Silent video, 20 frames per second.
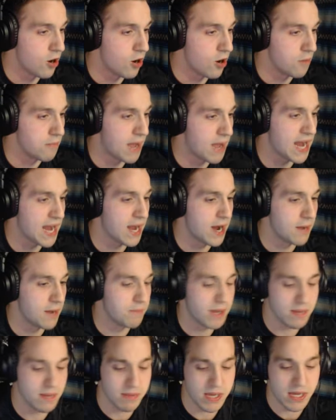Going back
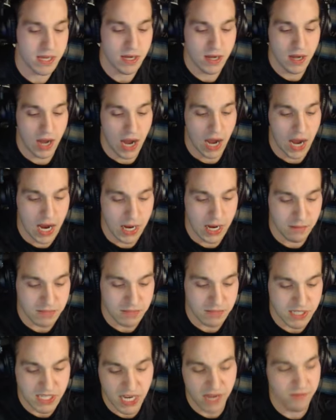up, baby! I
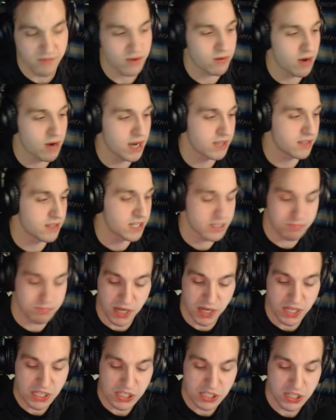am saving right in this
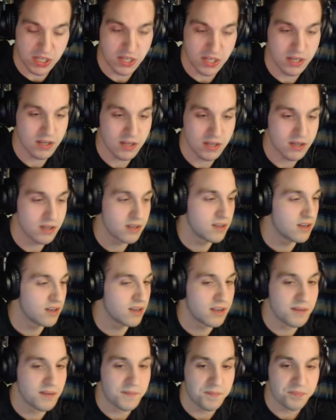bitch.
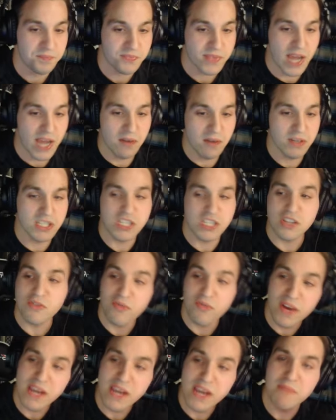That was
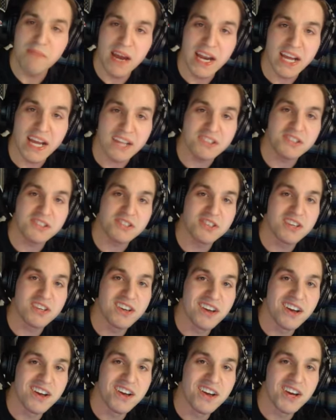3 minutes
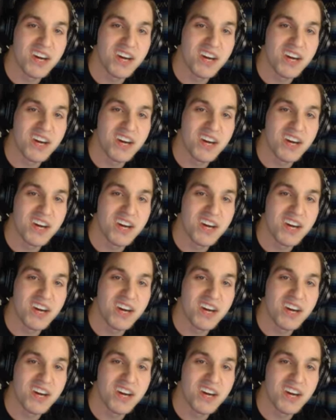